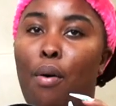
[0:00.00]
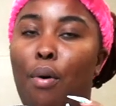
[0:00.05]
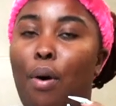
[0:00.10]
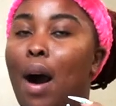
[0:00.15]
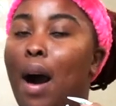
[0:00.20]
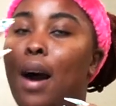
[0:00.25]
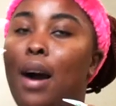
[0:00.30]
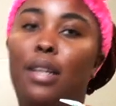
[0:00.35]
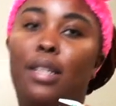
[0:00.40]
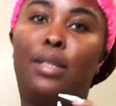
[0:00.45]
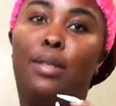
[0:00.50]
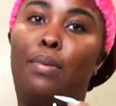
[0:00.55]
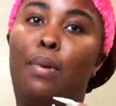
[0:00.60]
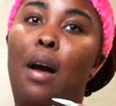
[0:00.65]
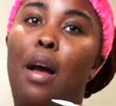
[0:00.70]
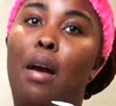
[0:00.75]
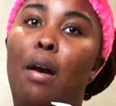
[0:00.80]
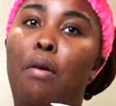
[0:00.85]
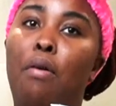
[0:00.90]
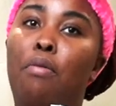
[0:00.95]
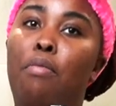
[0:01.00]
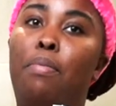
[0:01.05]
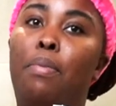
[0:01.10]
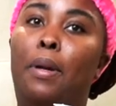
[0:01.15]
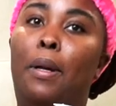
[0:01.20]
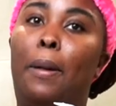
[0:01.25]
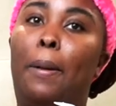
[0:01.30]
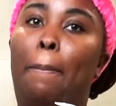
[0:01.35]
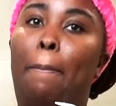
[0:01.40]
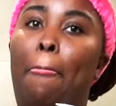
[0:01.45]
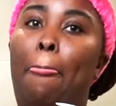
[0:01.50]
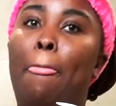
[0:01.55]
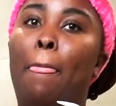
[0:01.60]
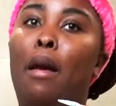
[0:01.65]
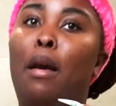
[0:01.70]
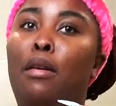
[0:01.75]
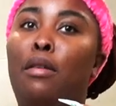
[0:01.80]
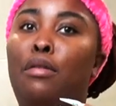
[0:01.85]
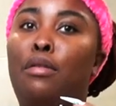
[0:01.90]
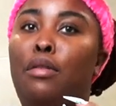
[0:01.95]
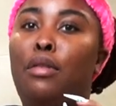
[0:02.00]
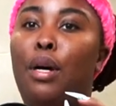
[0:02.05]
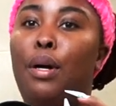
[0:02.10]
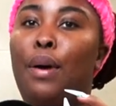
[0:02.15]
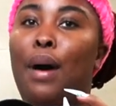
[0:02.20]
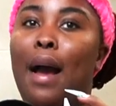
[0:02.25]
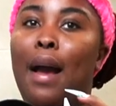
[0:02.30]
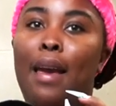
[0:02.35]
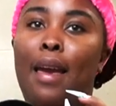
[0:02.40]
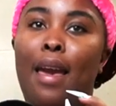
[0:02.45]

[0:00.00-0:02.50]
eyes wide open, so I